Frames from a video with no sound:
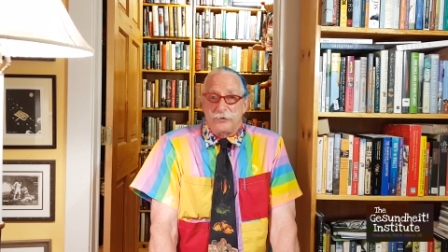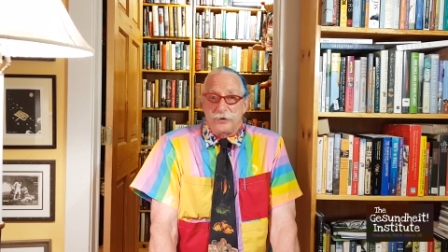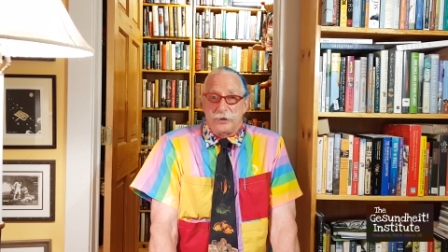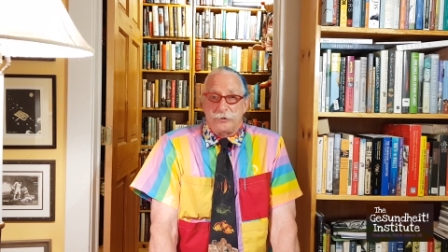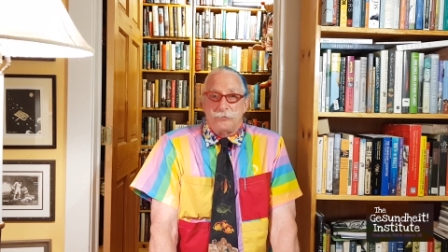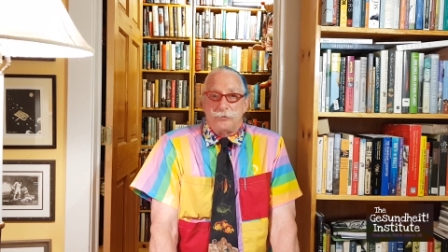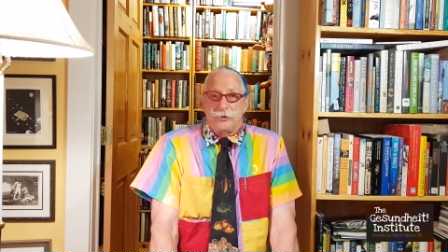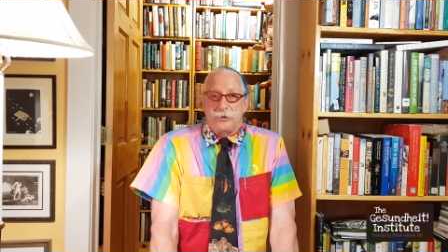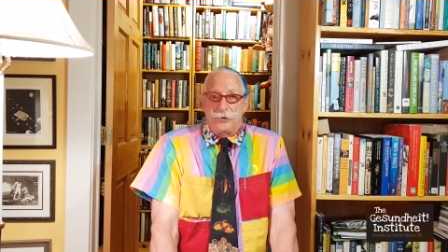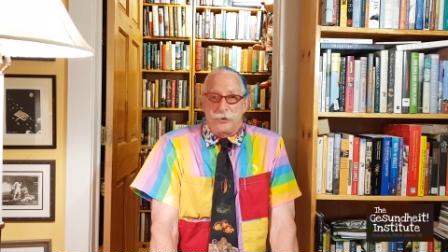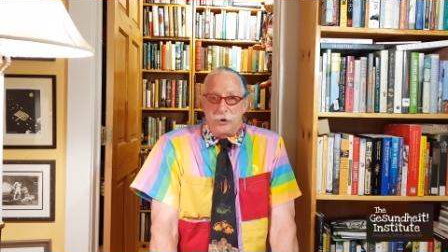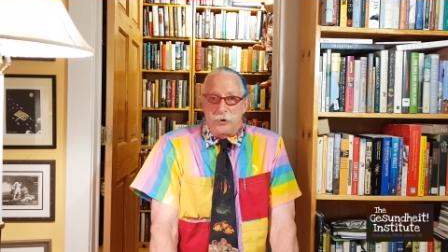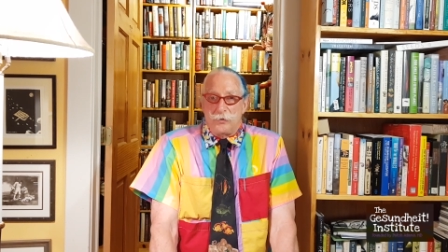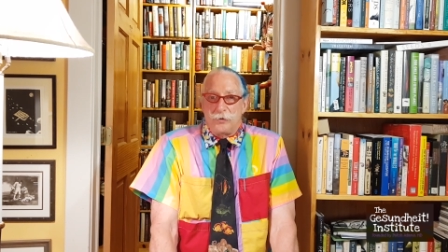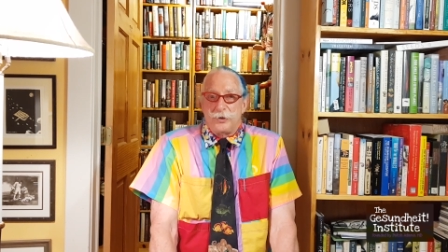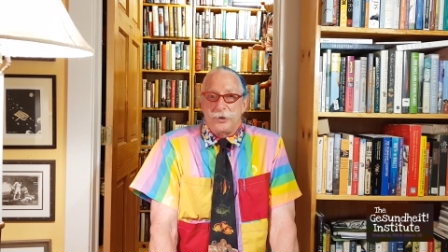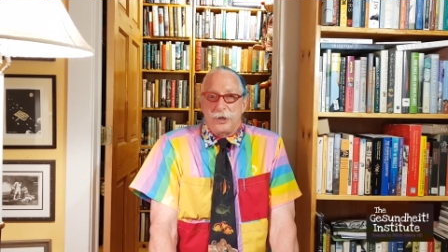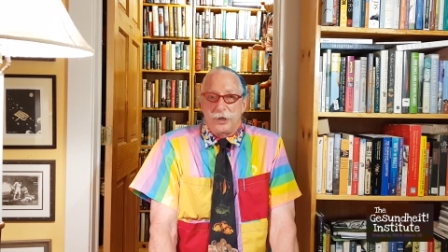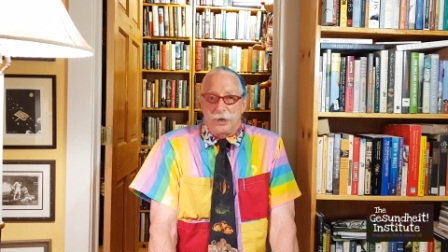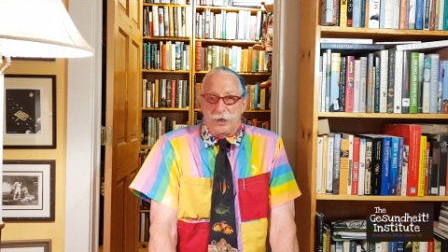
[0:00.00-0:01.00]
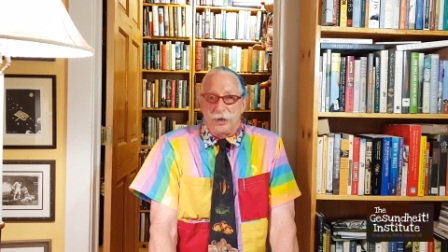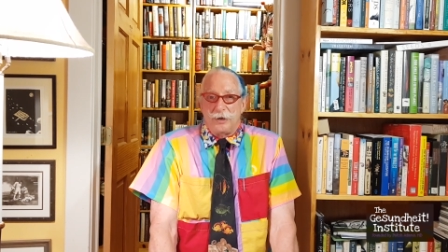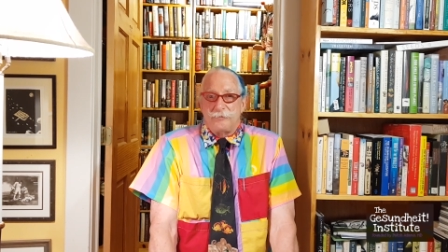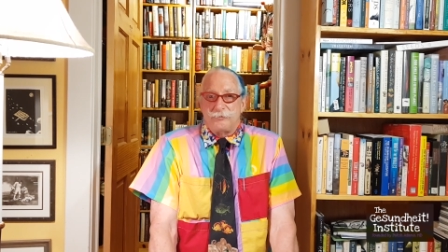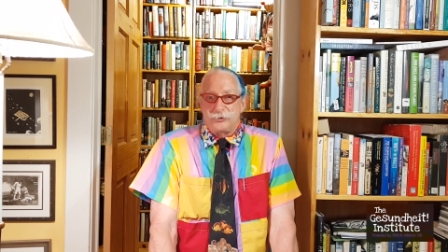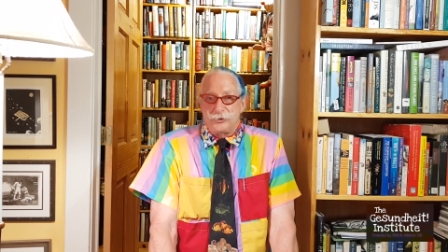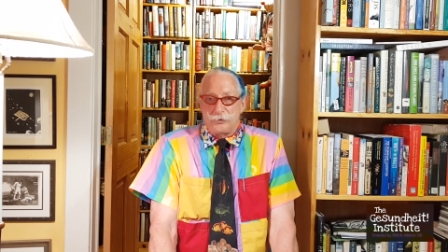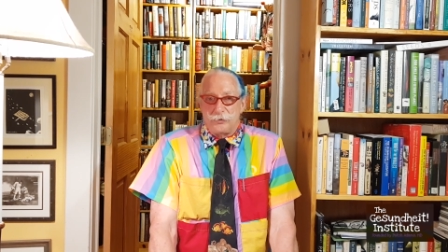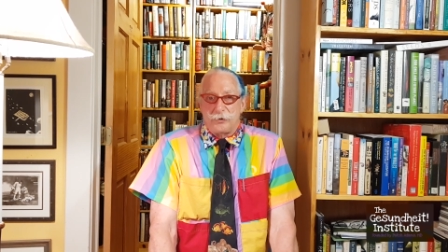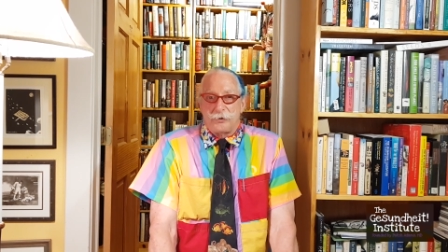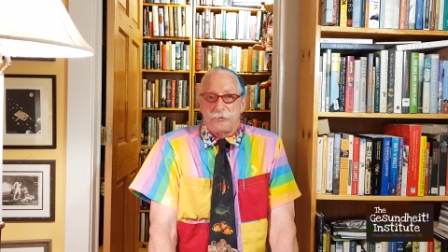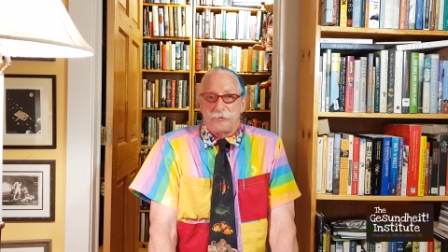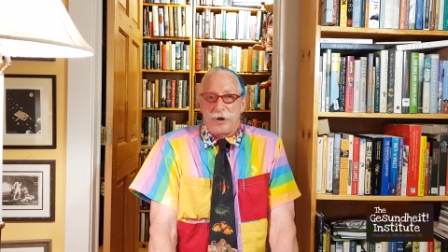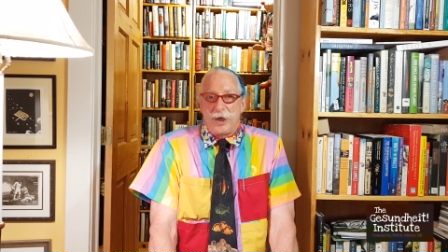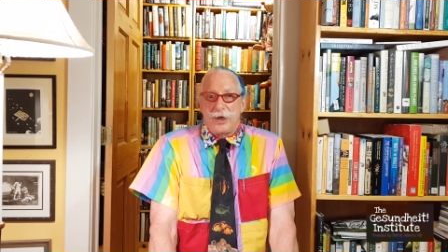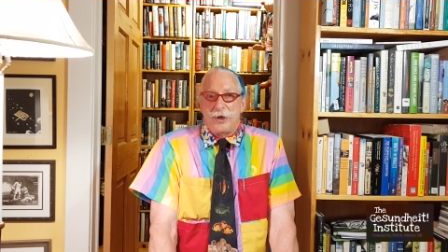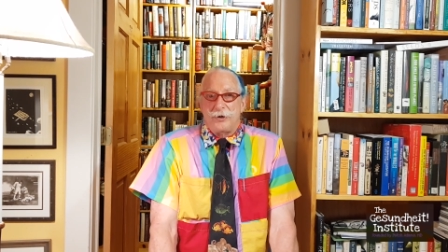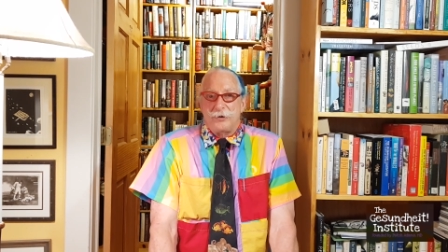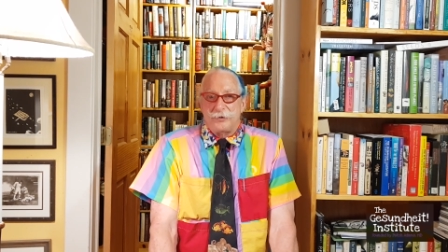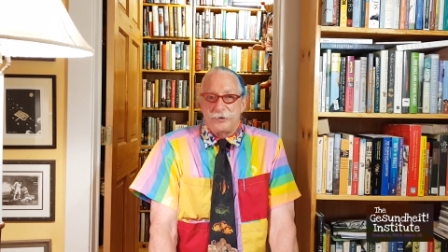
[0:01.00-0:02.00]
and with no one that loves you
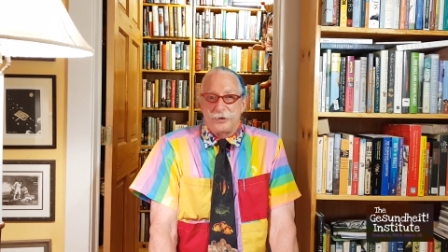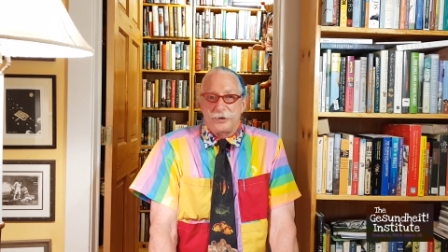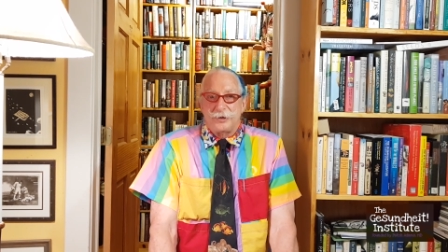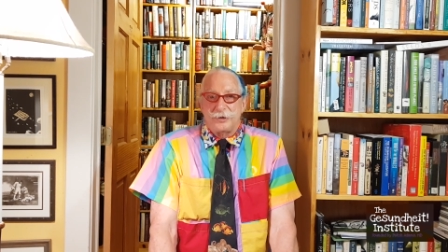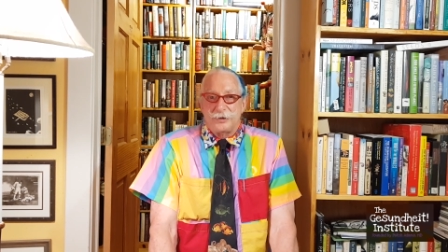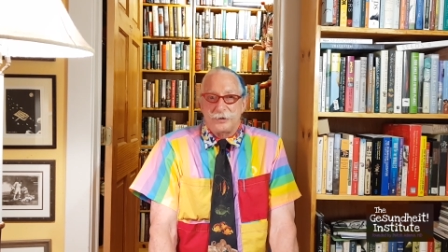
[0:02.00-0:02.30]
around.